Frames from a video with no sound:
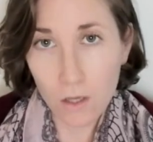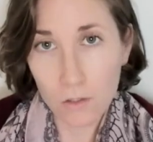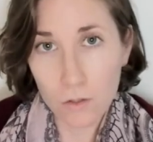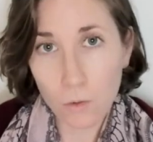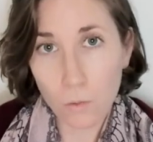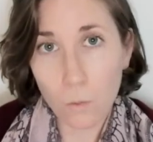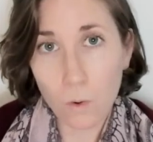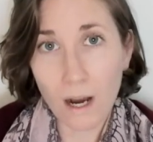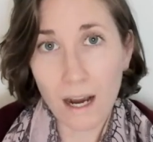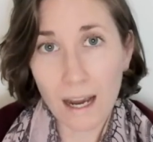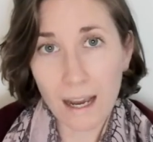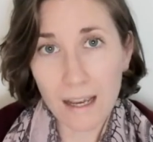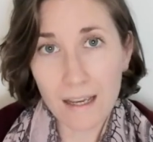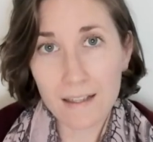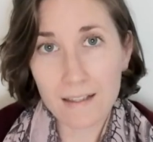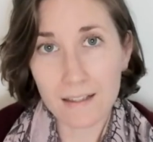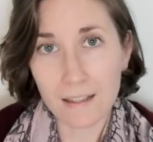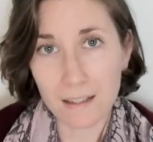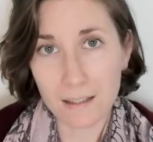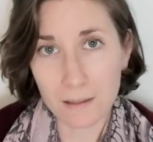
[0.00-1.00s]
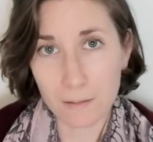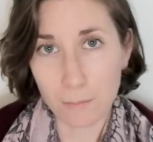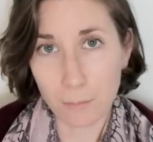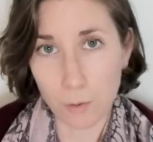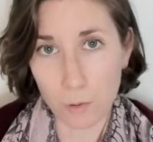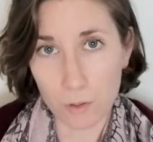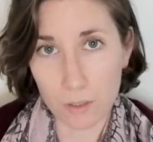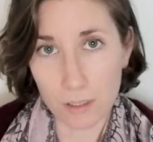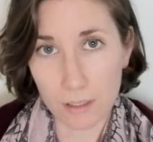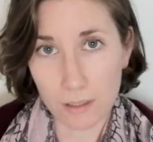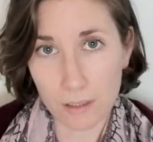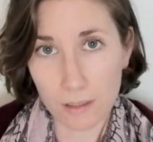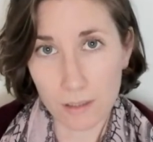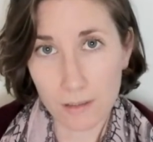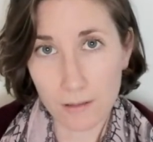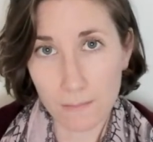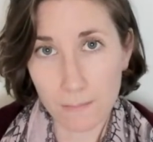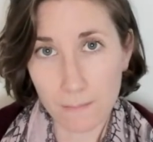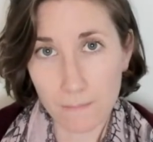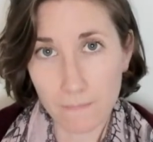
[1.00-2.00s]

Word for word: So, why is this important?